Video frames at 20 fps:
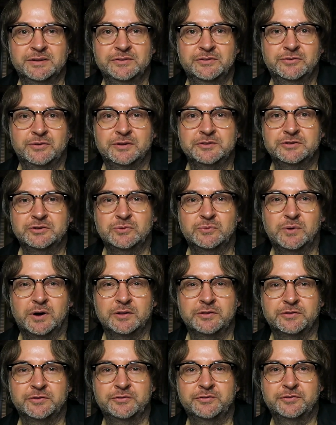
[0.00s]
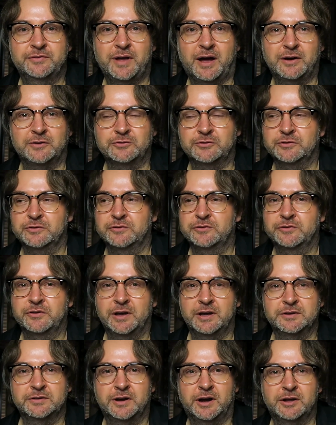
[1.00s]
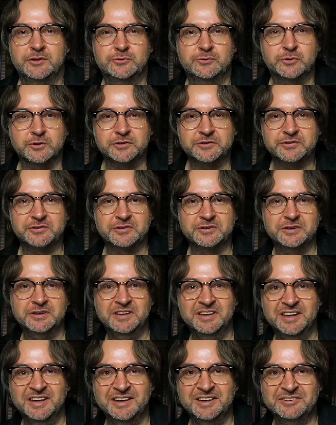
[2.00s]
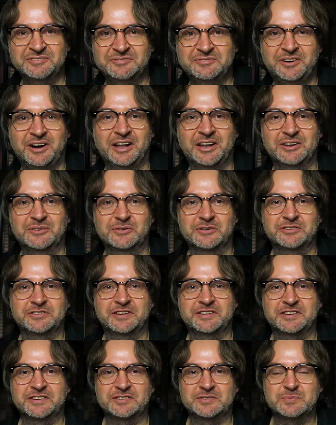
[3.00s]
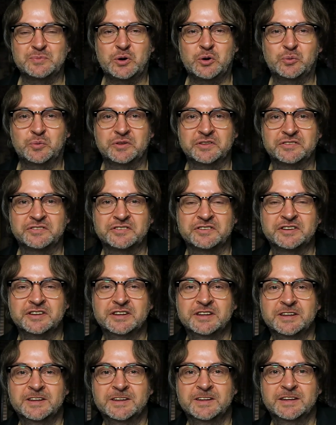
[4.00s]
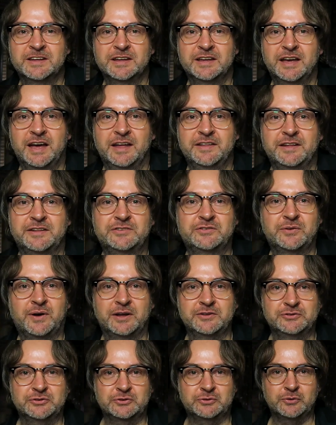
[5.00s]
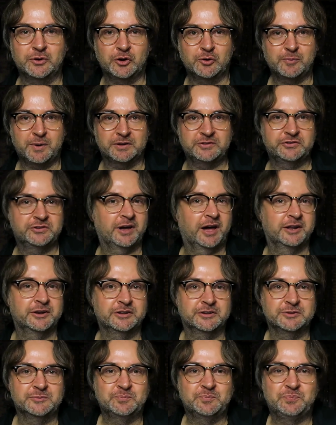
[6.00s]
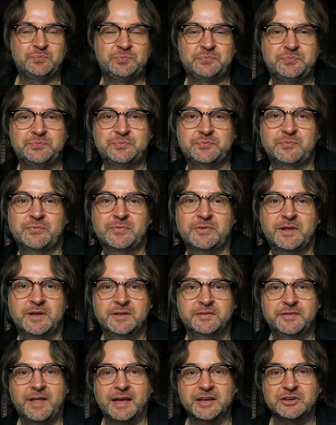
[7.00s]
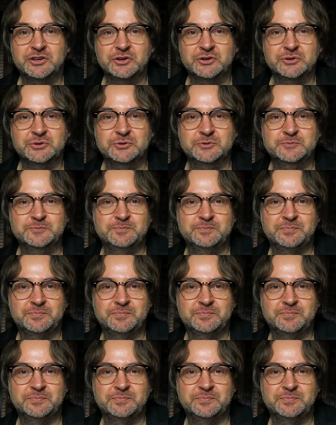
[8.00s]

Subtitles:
21,800 followers at this moment. And I try to grow my channel. Thank you.